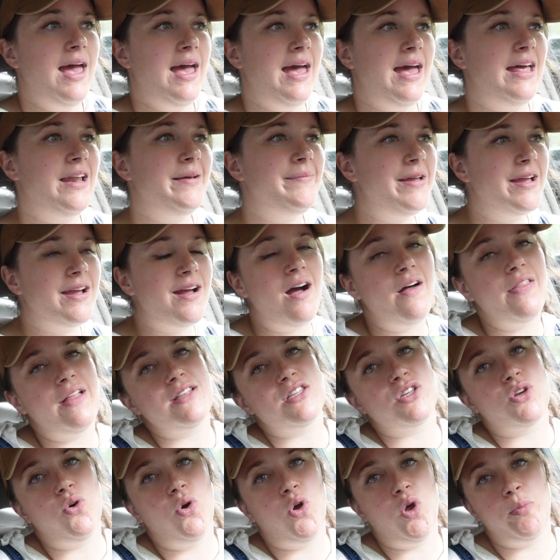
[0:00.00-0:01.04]
And I'm like, oh,
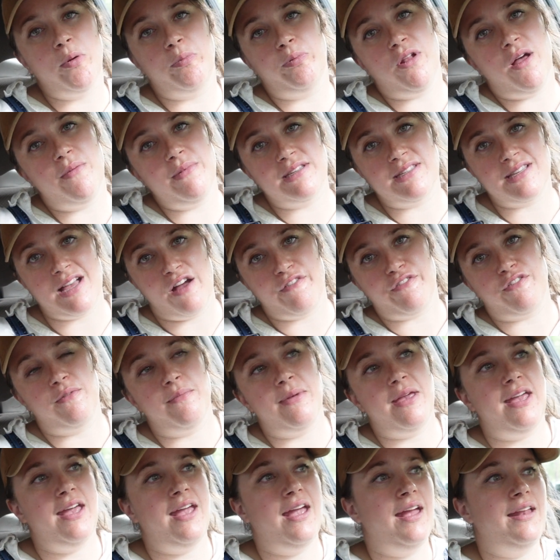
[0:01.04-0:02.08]
that's cool, but plumbing's not for
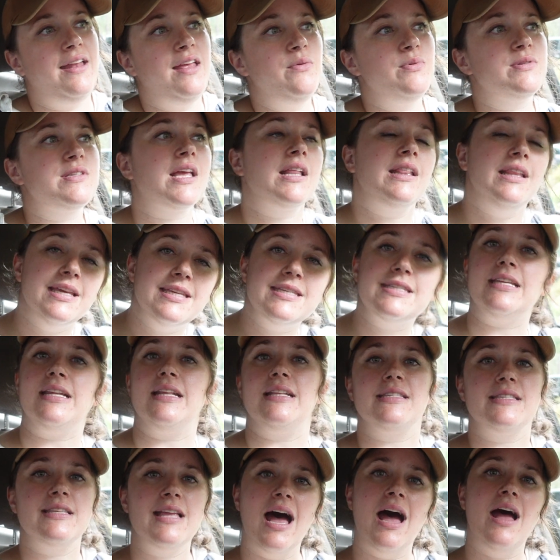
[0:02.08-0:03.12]
me. And he was like, listen,
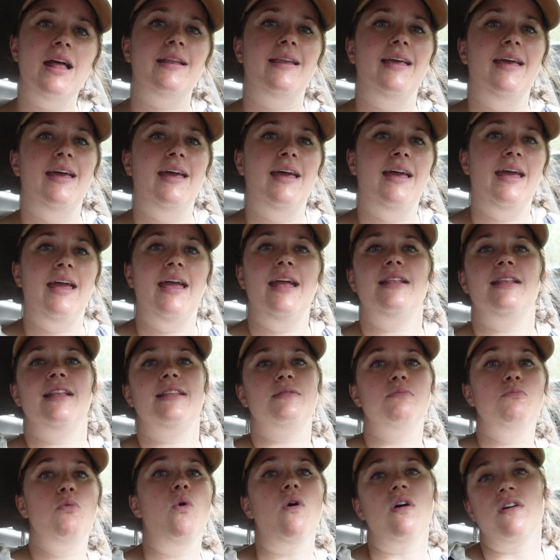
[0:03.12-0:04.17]

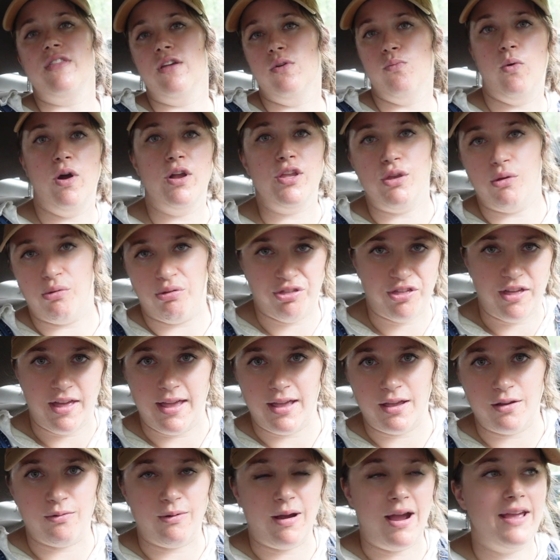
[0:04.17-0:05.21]
it's more than what you
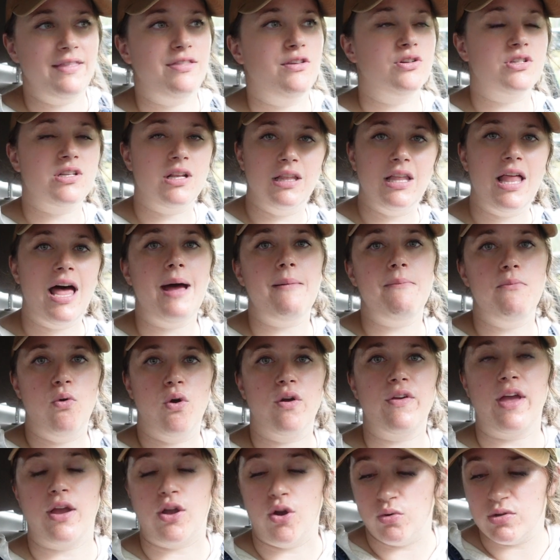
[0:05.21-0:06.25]
think, right? There's a lot
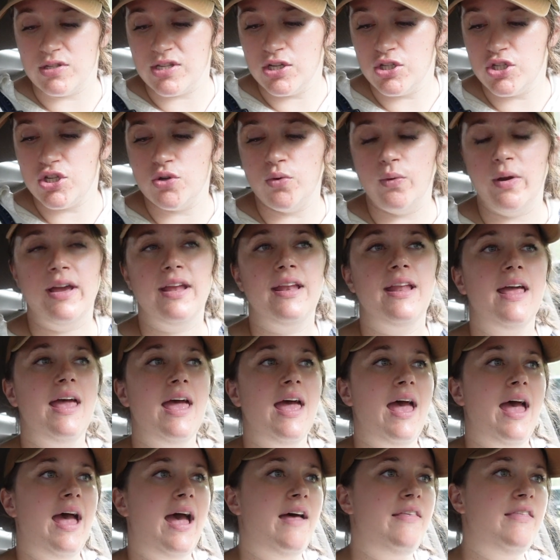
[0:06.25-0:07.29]
more that goes into it.
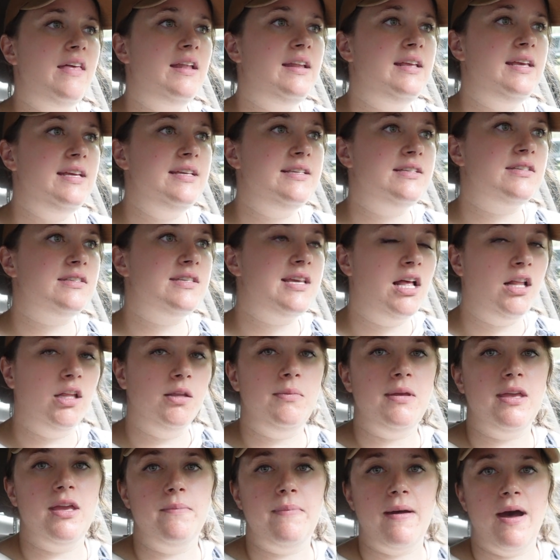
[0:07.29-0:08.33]
And then he's telling
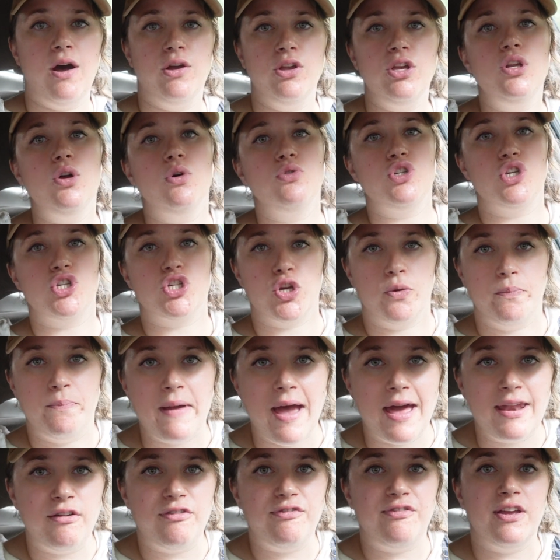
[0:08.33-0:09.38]
me about, you know, just your
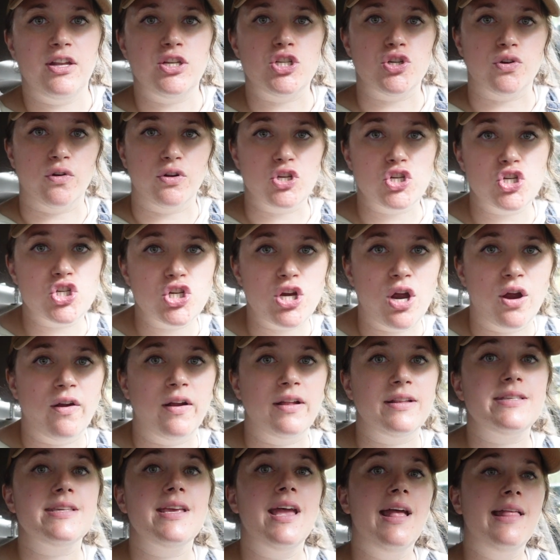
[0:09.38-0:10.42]
benefits, your
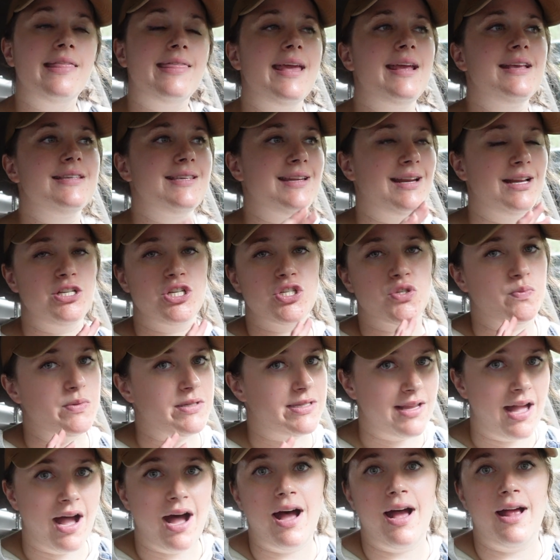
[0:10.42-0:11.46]
insurance, things that I just was
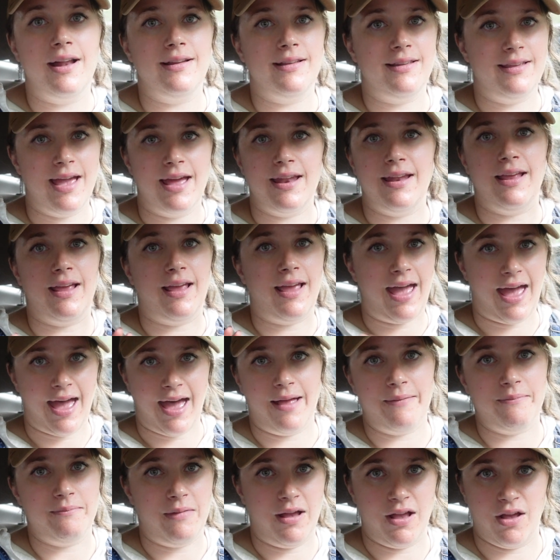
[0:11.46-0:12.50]
not getting
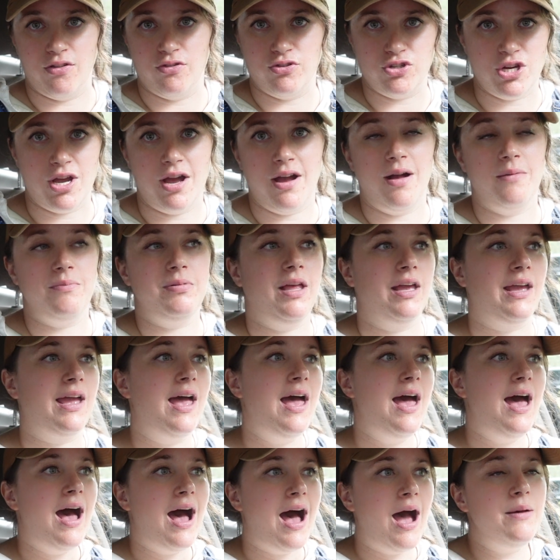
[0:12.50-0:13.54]
at my other job. Like,
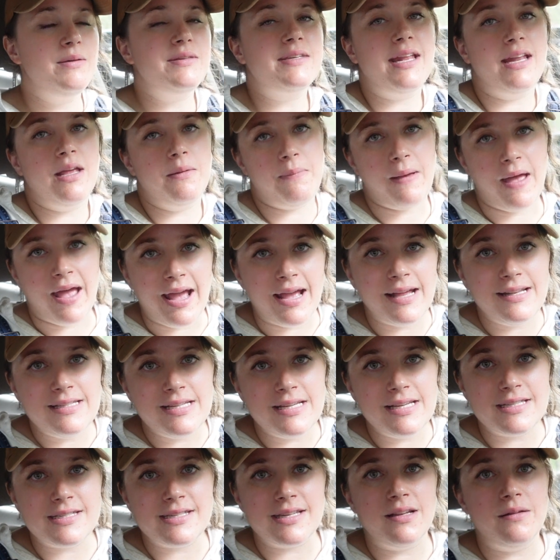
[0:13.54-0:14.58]
I was getting paid
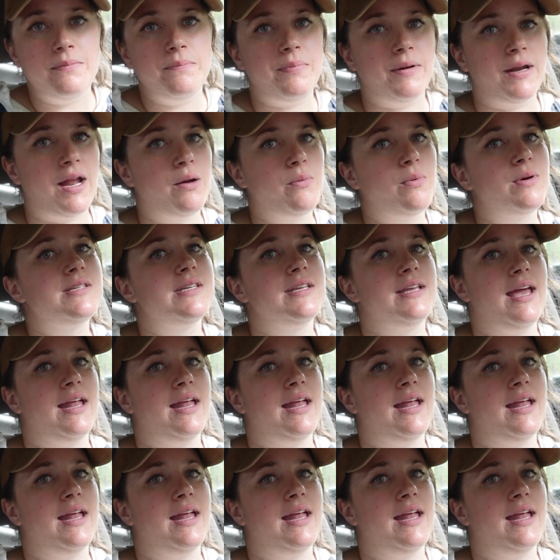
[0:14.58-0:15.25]
decent, but I wasn't